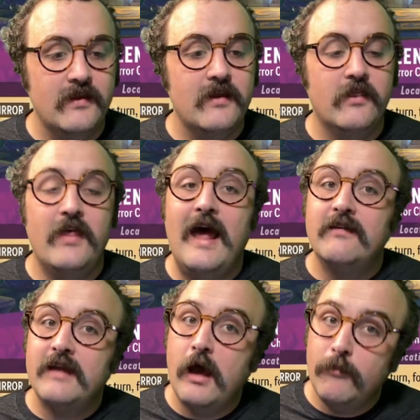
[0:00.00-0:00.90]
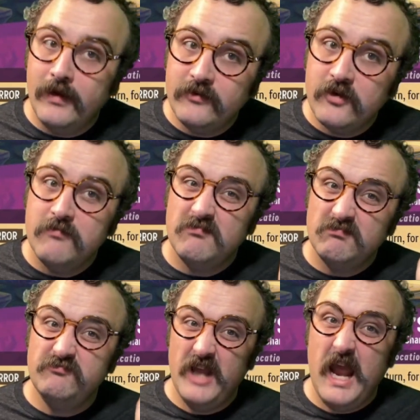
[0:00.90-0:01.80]
That's how much
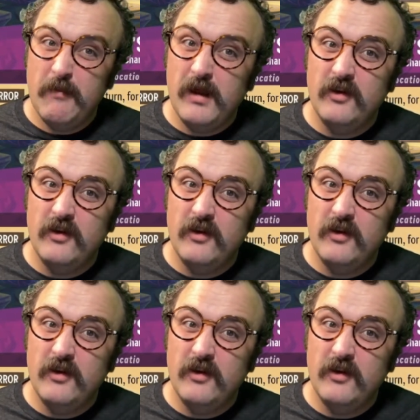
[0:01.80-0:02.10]
damage